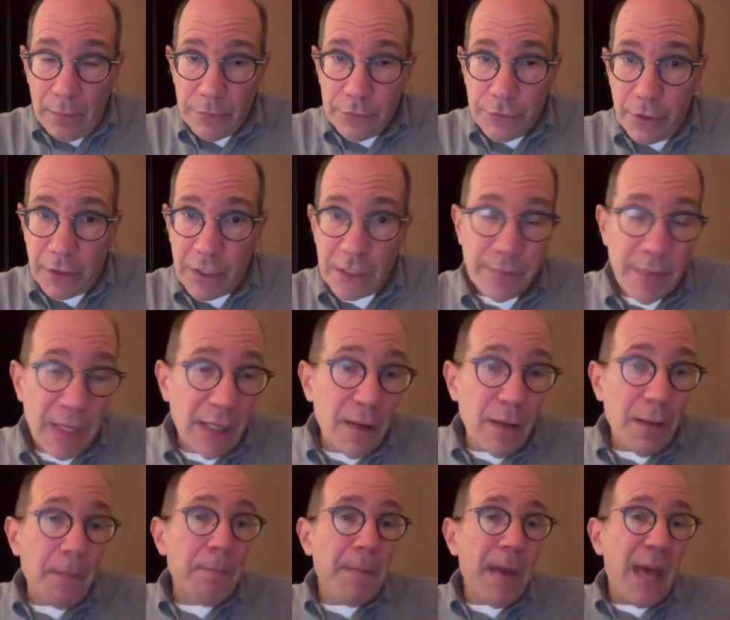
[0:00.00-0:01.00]
Turkey's
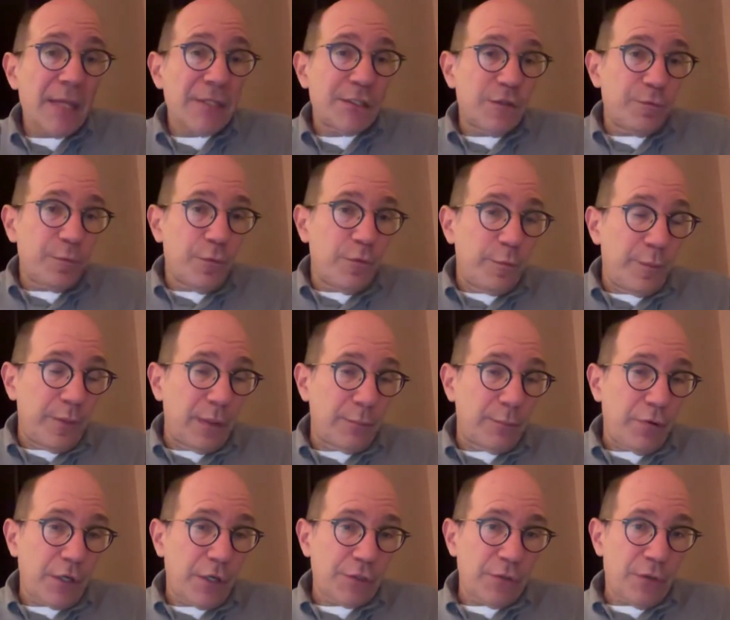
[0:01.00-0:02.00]
making a massive move, putting
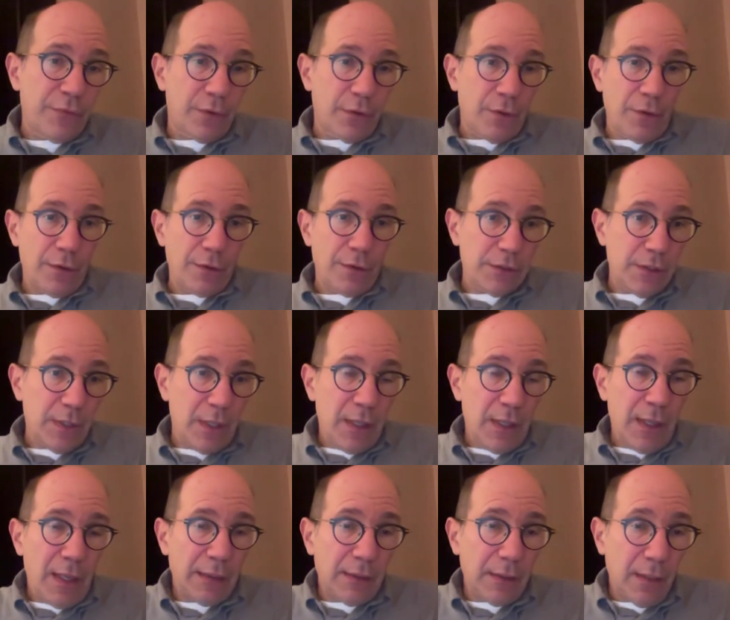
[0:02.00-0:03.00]
pressure on the Kurds
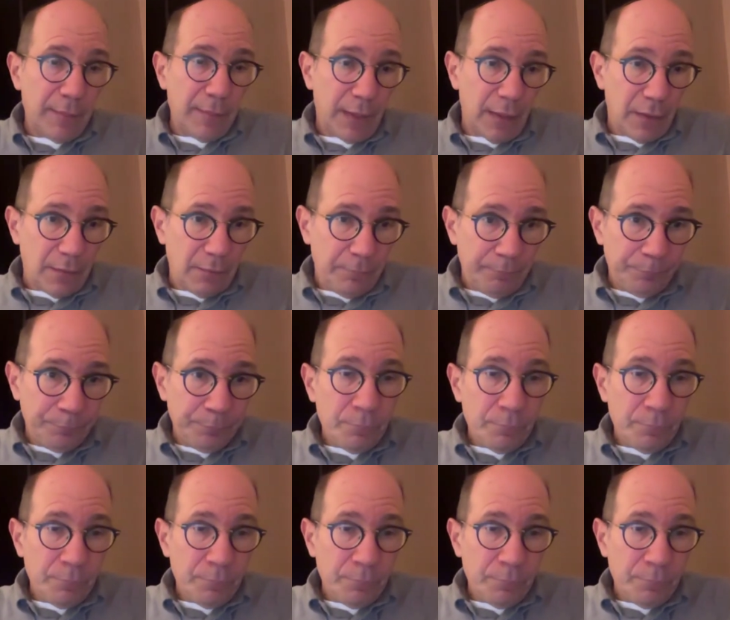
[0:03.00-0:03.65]
and coming in.